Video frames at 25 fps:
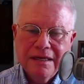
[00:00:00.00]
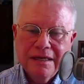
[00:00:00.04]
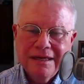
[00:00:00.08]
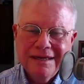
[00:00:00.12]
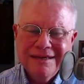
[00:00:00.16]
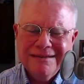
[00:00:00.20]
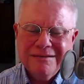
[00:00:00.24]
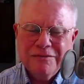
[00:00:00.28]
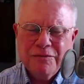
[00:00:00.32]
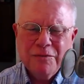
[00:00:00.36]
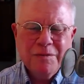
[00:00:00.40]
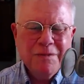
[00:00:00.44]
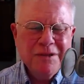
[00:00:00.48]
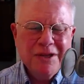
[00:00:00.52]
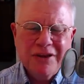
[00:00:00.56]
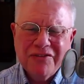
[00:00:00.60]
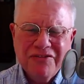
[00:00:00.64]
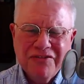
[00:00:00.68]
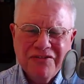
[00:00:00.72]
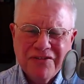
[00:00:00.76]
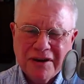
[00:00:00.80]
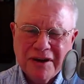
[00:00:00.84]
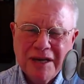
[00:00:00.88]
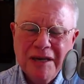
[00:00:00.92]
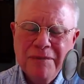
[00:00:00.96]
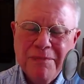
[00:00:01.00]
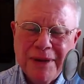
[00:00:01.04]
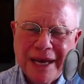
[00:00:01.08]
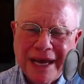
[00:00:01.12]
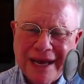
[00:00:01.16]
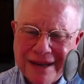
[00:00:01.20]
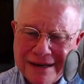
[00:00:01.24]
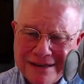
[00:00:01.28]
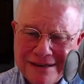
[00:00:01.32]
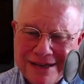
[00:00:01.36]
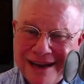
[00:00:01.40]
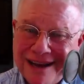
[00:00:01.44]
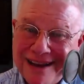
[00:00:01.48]
This would be a very
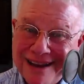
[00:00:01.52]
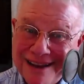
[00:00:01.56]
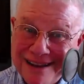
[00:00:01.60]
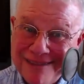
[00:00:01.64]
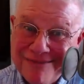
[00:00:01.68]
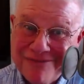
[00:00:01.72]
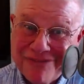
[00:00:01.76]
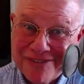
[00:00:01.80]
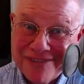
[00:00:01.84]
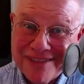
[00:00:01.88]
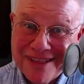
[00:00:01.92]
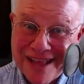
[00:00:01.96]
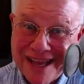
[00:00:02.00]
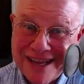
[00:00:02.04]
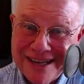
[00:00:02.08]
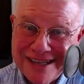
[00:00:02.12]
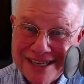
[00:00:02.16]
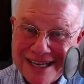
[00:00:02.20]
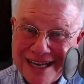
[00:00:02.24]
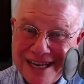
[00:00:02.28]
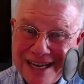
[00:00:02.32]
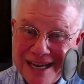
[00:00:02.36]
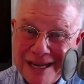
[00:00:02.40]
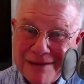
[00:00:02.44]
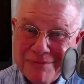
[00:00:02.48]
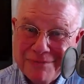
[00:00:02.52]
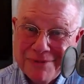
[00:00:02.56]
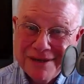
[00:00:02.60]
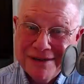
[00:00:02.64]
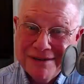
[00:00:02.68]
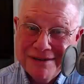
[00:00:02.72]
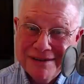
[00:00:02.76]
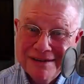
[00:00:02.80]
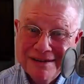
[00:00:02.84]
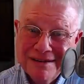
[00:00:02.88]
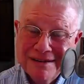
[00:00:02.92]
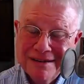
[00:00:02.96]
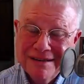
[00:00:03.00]
bad time for that to
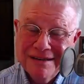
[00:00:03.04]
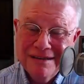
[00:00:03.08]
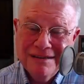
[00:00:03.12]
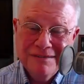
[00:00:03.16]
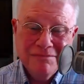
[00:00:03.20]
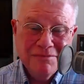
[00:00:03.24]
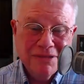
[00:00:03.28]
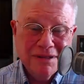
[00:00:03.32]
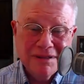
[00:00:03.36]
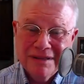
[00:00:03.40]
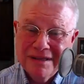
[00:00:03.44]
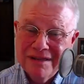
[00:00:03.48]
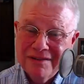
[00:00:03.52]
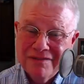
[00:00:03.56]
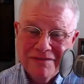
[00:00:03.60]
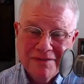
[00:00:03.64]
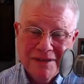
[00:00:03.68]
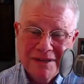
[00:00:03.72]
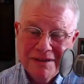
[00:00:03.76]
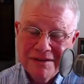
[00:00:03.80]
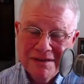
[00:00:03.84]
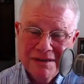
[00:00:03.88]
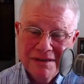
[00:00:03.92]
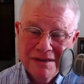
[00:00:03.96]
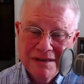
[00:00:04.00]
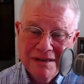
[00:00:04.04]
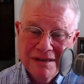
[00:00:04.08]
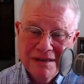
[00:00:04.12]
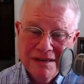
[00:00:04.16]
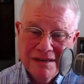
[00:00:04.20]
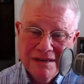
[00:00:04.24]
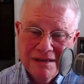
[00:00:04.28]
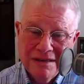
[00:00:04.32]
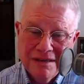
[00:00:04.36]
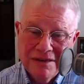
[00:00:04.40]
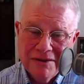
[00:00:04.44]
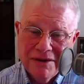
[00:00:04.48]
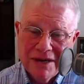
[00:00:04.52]
happen. Believe me,
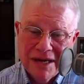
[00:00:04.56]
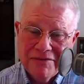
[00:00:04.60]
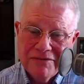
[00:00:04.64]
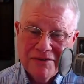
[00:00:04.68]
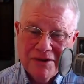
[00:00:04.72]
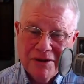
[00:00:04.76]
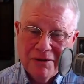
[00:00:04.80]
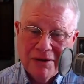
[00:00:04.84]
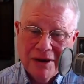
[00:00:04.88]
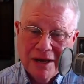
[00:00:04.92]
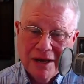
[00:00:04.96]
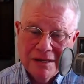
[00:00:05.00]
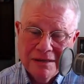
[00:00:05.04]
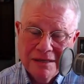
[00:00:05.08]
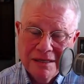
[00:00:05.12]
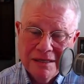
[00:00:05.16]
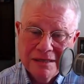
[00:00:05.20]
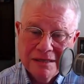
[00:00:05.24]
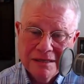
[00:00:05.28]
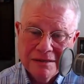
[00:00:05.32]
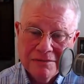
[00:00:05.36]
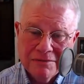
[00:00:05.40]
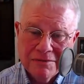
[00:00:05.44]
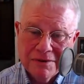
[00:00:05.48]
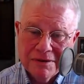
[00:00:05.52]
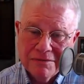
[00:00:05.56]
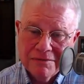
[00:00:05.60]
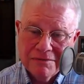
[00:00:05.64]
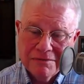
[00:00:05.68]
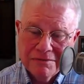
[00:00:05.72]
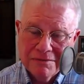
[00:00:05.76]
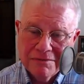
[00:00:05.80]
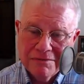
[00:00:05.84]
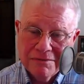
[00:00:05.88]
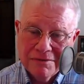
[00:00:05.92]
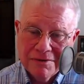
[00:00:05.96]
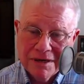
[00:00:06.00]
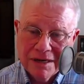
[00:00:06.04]
you have no idea what,
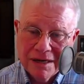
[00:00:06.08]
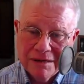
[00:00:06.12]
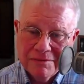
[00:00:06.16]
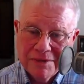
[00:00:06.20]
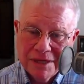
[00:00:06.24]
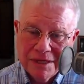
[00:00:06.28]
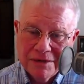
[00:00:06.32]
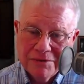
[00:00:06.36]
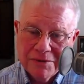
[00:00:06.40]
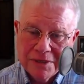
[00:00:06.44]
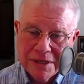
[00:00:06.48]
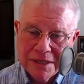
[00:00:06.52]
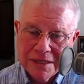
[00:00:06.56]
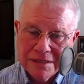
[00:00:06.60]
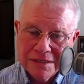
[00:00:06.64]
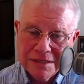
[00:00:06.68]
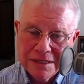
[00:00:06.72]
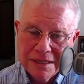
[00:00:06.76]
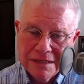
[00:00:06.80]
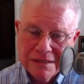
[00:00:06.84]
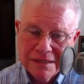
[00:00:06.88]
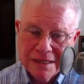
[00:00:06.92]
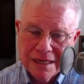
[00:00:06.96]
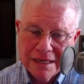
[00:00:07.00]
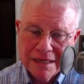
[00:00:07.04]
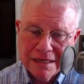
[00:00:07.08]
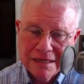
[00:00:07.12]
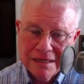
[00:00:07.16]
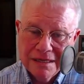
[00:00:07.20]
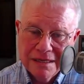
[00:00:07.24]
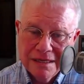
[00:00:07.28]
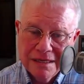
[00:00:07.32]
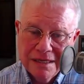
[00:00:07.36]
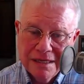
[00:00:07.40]
what I mean when I say that.